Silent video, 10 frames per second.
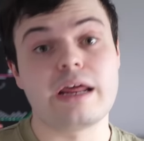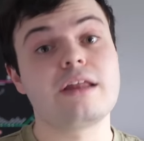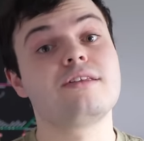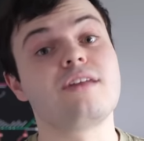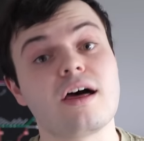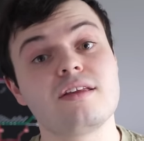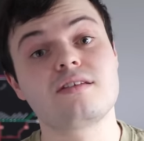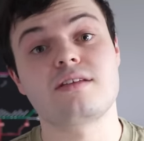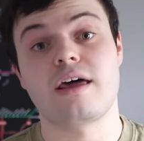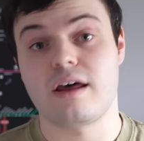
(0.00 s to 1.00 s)
it does
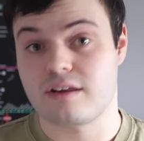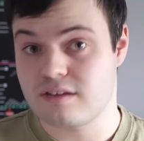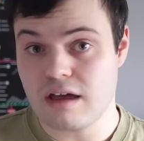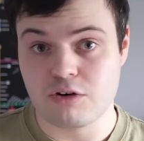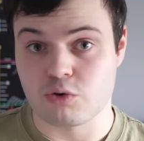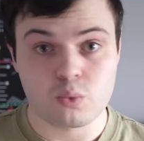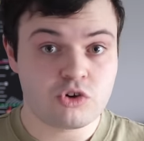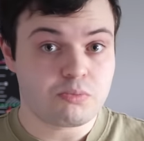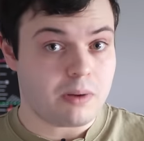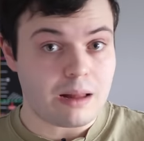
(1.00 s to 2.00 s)
set a standard
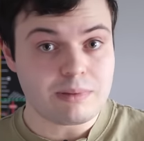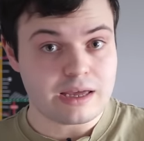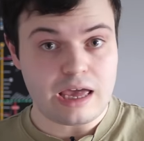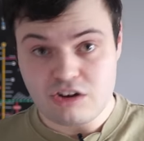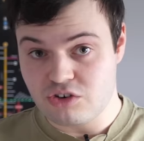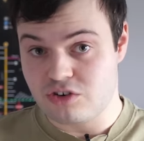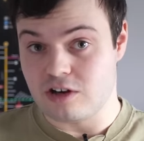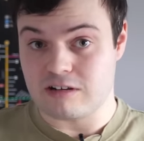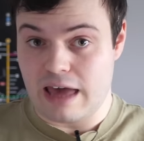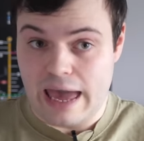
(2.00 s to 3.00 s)
which public
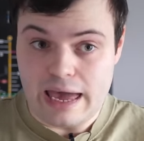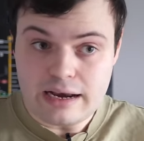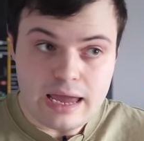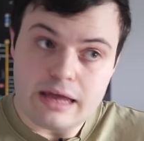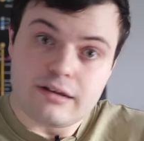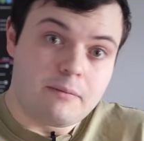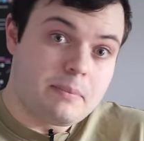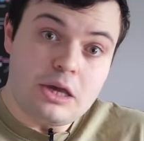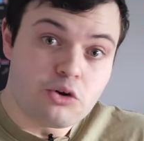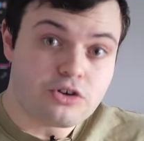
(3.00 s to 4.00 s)
agencies can and
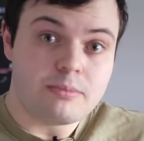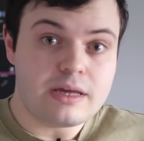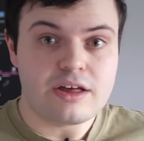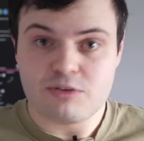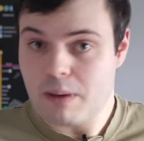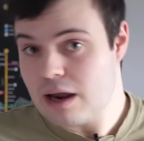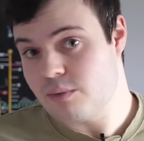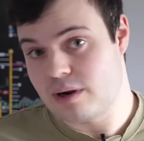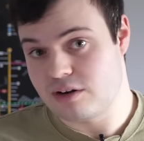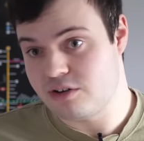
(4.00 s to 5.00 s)
appear to be
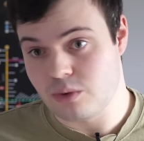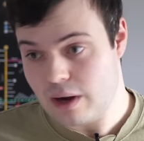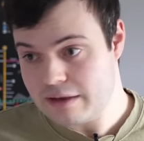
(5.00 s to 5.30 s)
aspiring to,